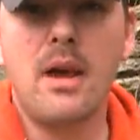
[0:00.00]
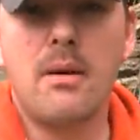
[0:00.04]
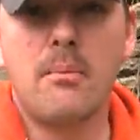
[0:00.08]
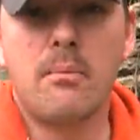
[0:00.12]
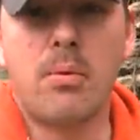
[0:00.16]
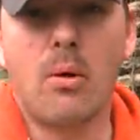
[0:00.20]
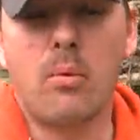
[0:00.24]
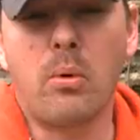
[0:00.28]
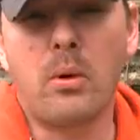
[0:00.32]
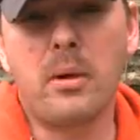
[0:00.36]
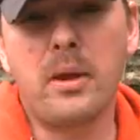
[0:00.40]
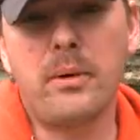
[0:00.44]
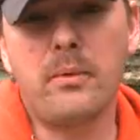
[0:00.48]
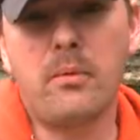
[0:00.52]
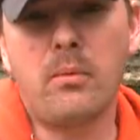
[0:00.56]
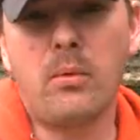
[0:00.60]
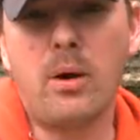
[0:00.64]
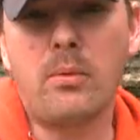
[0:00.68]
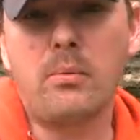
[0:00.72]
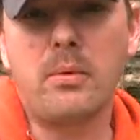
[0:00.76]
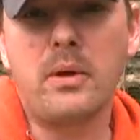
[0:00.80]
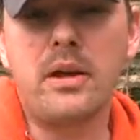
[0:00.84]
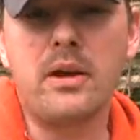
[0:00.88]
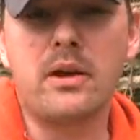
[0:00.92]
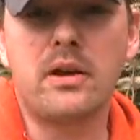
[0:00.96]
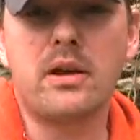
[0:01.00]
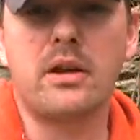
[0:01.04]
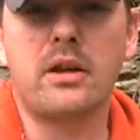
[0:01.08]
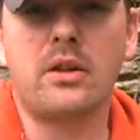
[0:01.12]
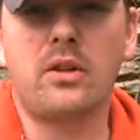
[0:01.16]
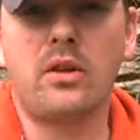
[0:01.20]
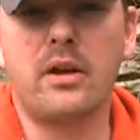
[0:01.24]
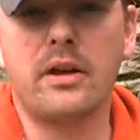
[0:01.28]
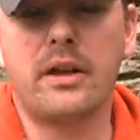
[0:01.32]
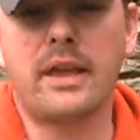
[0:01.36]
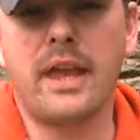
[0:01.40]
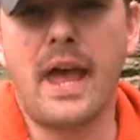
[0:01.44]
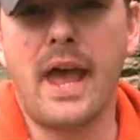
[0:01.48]
But we, what we are going to
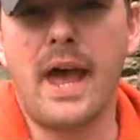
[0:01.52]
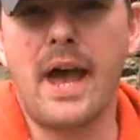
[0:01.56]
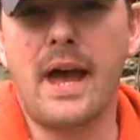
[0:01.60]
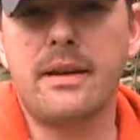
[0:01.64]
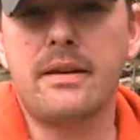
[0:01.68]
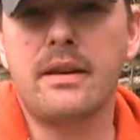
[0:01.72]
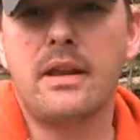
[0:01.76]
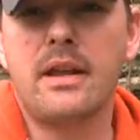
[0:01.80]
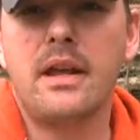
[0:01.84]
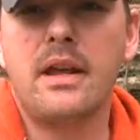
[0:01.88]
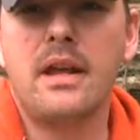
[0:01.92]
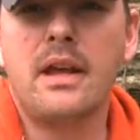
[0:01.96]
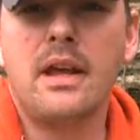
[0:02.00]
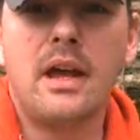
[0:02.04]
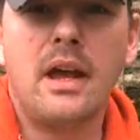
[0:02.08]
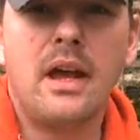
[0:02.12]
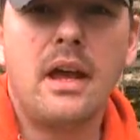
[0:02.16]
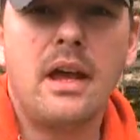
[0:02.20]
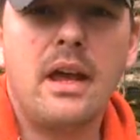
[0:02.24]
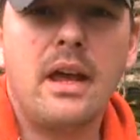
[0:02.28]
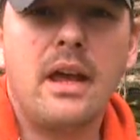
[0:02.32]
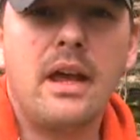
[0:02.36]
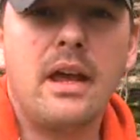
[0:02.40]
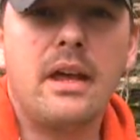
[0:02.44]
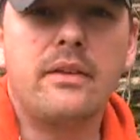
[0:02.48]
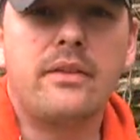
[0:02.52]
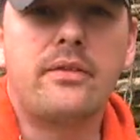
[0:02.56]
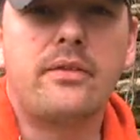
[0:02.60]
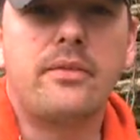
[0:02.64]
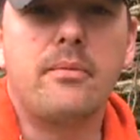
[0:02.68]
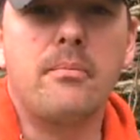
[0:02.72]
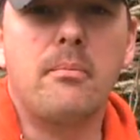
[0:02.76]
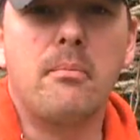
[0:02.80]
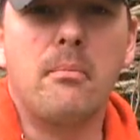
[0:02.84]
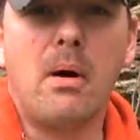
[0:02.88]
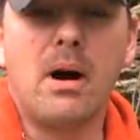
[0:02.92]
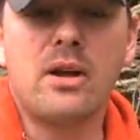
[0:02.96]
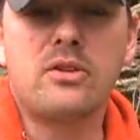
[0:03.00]
look at is
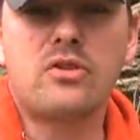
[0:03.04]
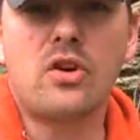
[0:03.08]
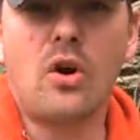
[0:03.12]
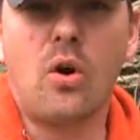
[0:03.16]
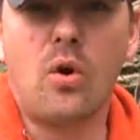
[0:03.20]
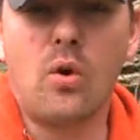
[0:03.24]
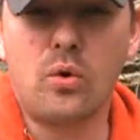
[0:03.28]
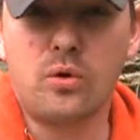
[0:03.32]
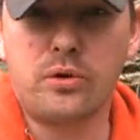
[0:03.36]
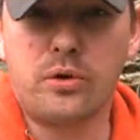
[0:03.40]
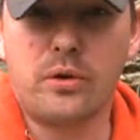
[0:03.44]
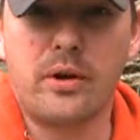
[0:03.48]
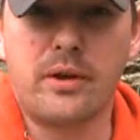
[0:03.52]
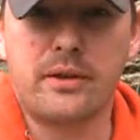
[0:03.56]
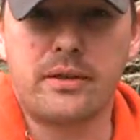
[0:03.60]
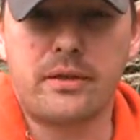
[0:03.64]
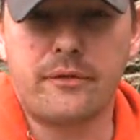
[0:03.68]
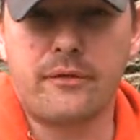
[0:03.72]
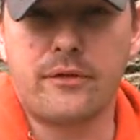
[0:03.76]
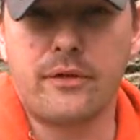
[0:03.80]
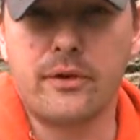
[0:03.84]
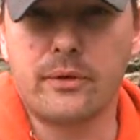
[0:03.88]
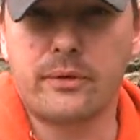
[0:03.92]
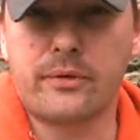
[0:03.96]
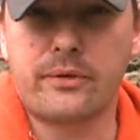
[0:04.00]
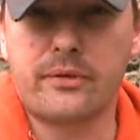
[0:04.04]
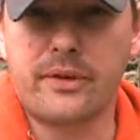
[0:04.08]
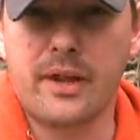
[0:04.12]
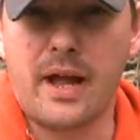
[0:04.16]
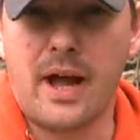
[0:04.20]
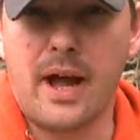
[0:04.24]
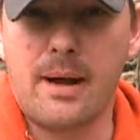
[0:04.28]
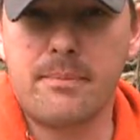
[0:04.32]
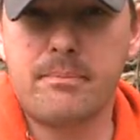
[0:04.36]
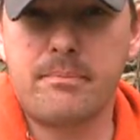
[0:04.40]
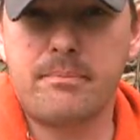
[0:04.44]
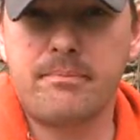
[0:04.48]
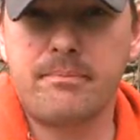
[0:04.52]
much older at the first stop.